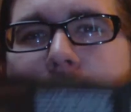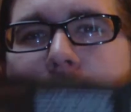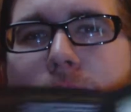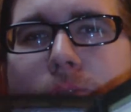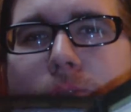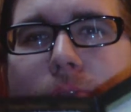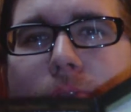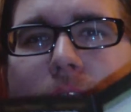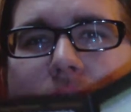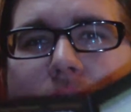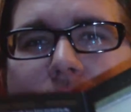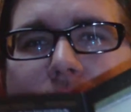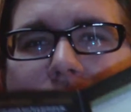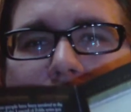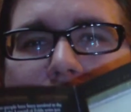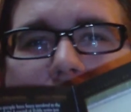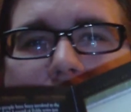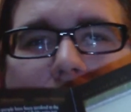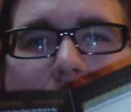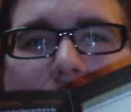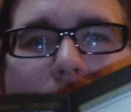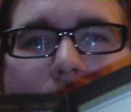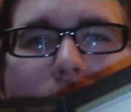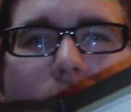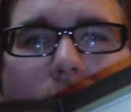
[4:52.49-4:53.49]
cool thing too.
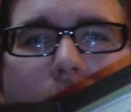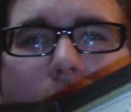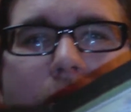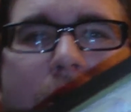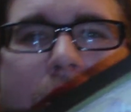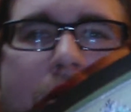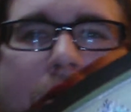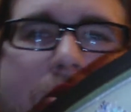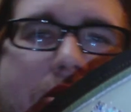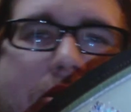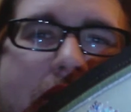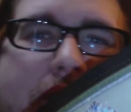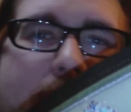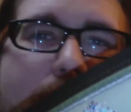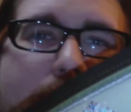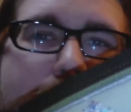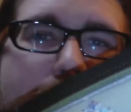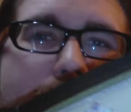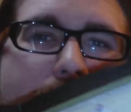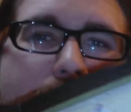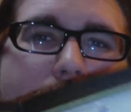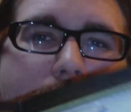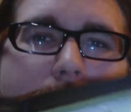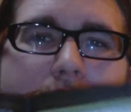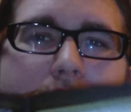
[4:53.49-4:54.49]
They had their whole entire team that
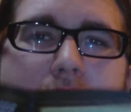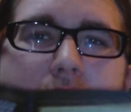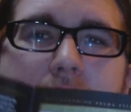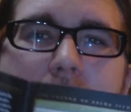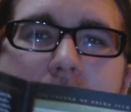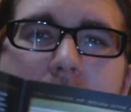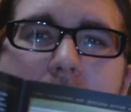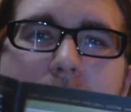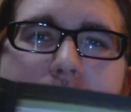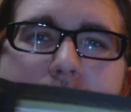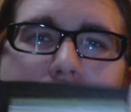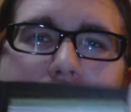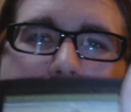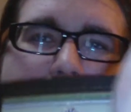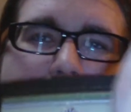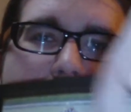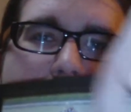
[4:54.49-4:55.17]
produced the games